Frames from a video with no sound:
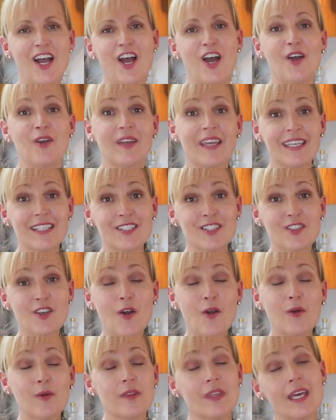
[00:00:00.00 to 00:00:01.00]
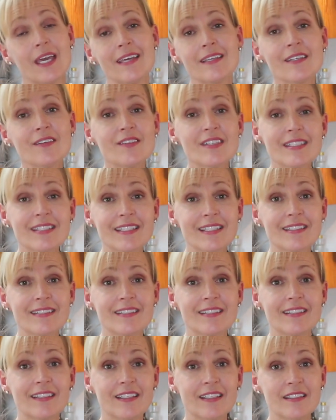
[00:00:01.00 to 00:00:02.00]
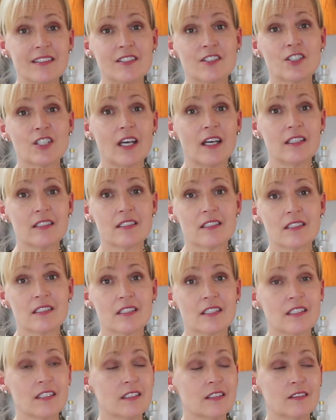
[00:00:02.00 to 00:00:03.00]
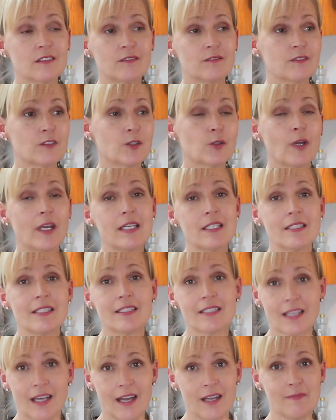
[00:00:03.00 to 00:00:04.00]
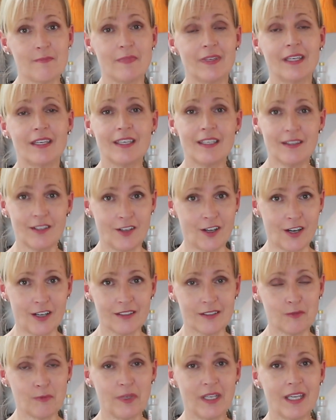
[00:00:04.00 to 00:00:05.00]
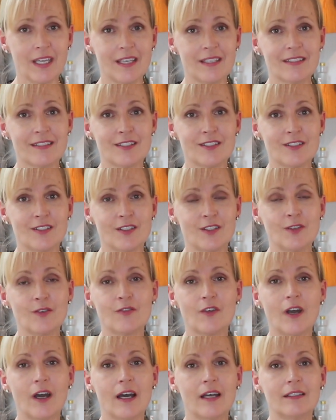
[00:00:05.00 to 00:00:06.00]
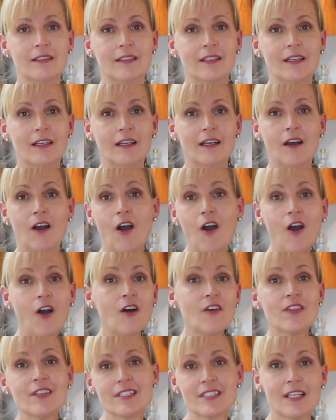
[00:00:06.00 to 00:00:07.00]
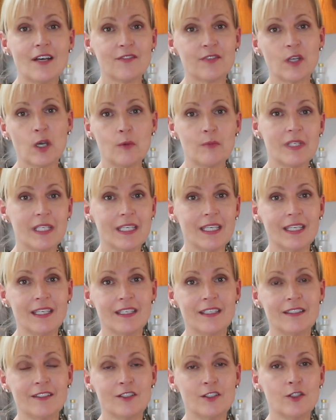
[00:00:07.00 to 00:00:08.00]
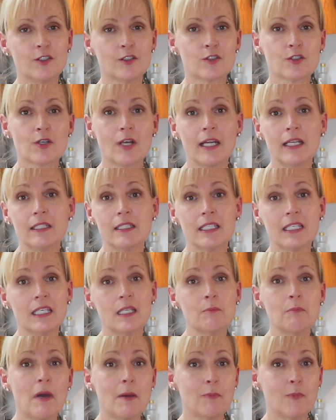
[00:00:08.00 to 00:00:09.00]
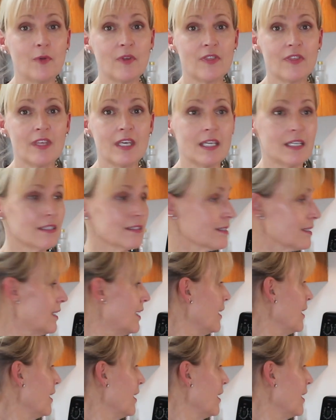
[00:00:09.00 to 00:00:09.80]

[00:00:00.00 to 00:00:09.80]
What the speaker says: Okay, so the end of the season is just crazy time in the garden because you've got all the stuff coming in, you're trying to keep up with things,